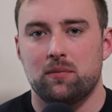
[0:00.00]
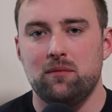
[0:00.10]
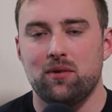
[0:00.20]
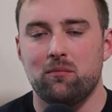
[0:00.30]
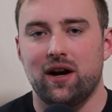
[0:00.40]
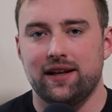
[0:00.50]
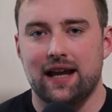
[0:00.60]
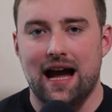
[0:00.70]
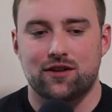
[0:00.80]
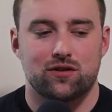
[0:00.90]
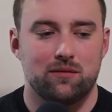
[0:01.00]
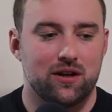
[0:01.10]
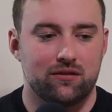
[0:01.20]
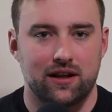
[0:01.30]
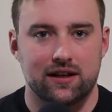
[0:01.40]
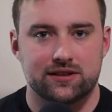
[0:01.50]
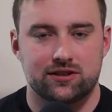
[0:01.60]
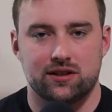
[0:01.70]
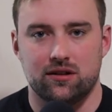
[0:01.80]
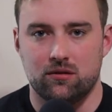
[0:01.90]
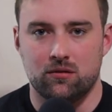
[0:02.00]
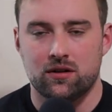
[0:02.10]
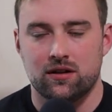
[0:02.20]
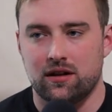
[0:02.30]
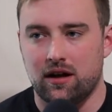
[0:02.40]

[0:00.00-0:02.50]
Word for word: People might attribute this to